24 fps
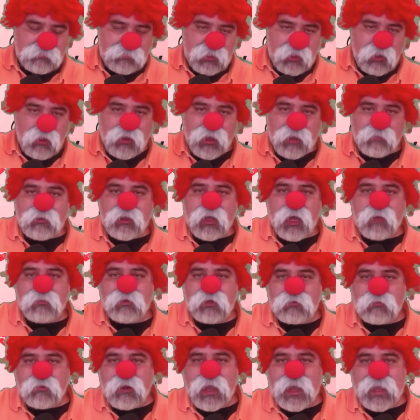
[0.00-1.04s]

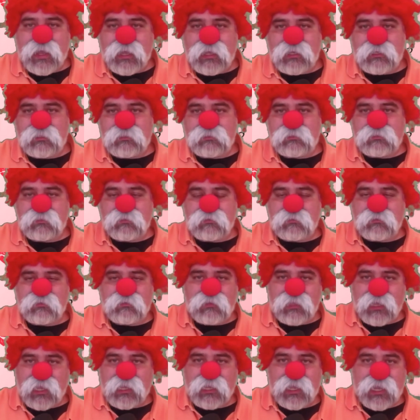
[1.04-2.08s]
Hobgoblin Riot
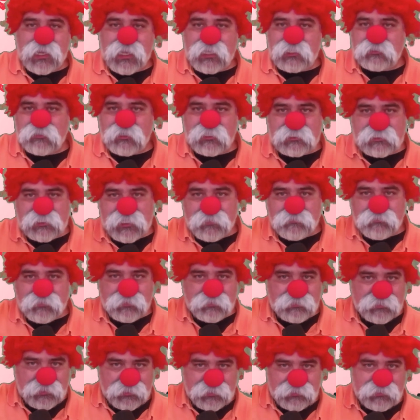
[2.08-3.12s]
thing, I got dressed
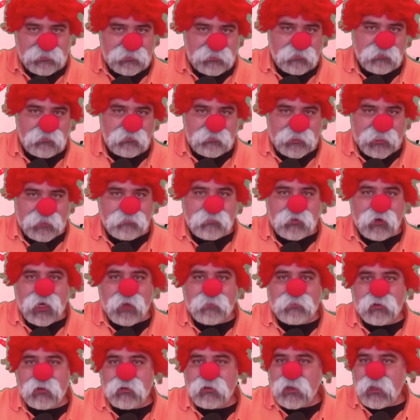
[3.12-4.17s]
up to look like
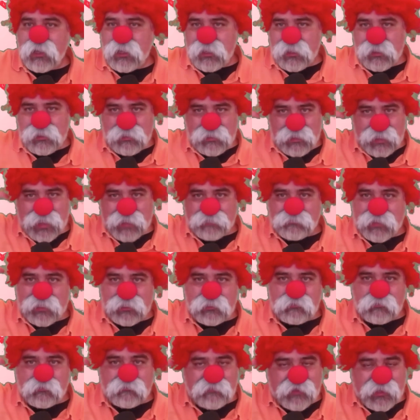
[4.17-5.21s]
Pauper, had
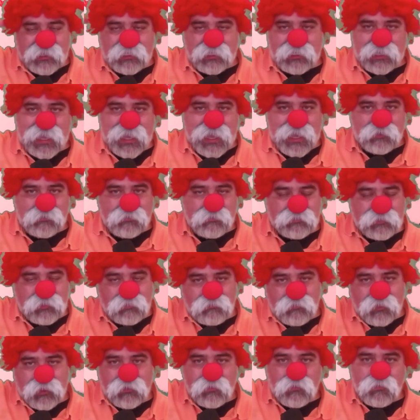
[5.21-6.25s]
my little Viking hat on,
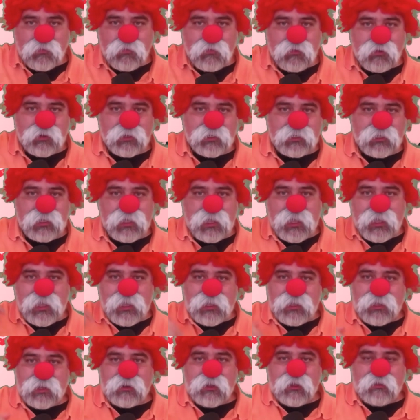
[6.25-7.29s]
the one horn
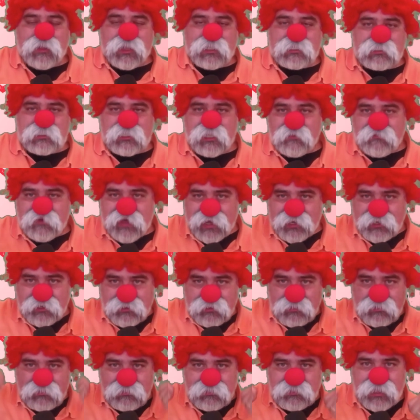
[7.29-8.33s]
and all that stuff, had
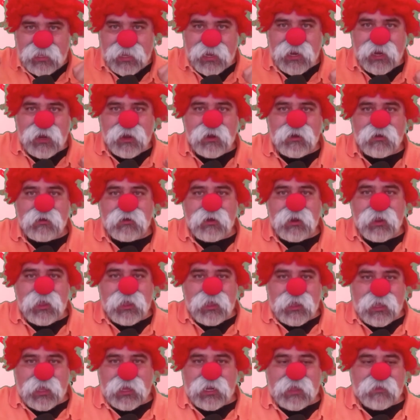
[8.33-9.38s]
the hair,
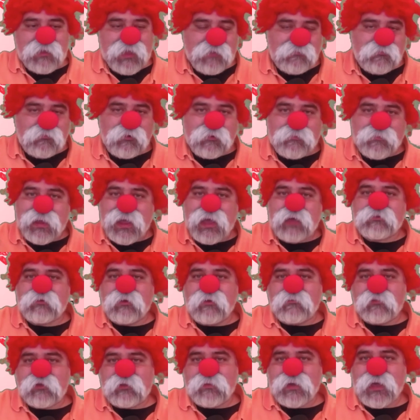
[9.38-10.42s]
and I wore
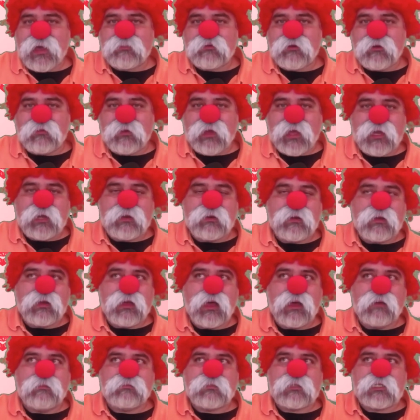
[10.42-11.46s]
bathrobe for the bathrobe night
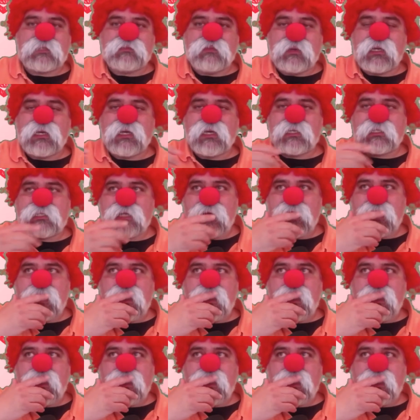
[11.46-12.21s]
just because